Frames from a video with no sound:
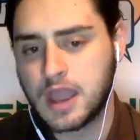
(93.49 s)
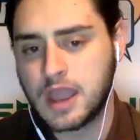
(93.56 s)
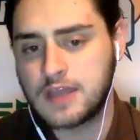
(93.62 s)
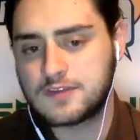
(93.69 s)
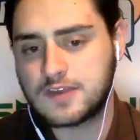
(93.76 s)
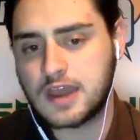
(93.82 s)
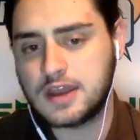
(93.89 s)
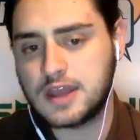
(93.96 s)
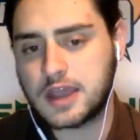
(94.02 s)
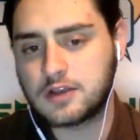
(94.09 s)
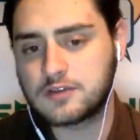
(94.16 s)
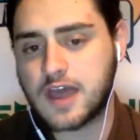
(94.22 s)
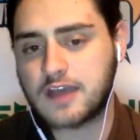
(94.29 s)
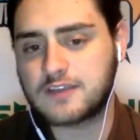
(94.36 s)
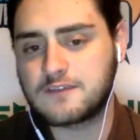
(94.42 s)
San
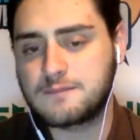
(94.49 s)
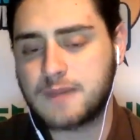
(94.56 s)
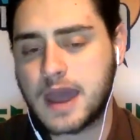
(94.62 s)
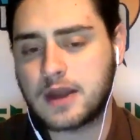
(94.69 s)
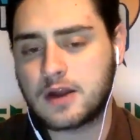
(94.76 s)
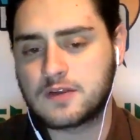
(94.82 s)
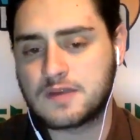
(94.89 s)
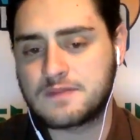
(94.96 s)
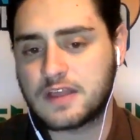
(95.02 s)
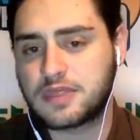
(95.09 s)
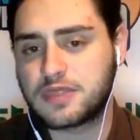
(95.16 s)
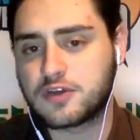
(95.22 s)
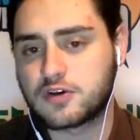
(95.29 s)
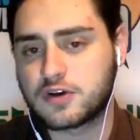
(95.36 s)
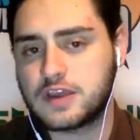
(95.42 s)
Diego's active batters have had
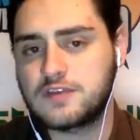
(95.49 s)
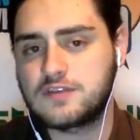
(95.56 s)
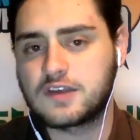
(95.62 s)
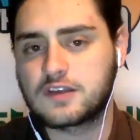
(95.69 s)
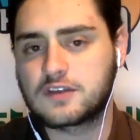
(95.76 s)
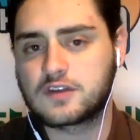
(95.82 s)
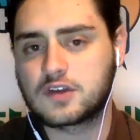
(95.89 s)
36